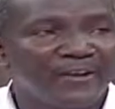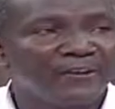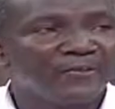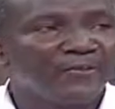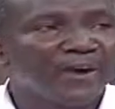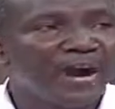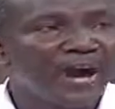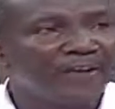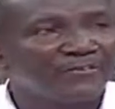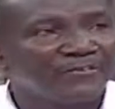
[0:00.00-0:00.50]

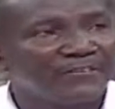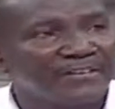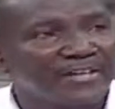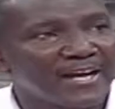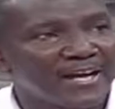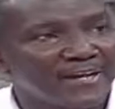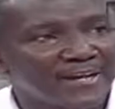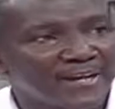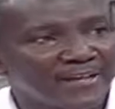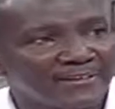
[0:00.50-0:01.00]
to have
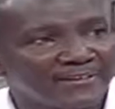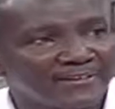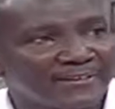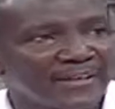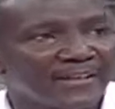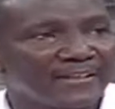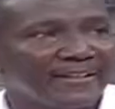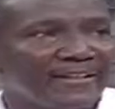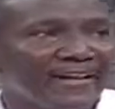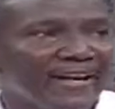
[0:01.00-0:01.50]
standards
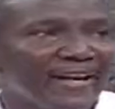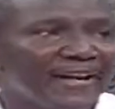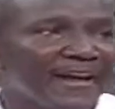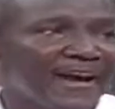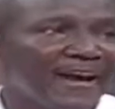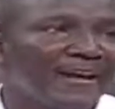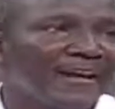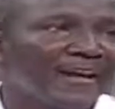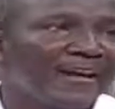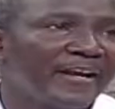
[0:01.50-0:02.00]
that then
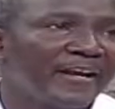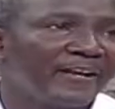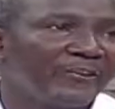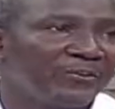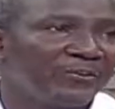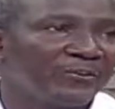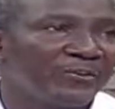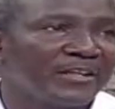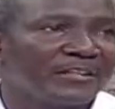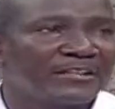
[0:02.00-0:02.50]

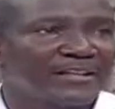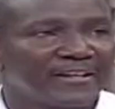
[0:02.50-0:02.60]
ensures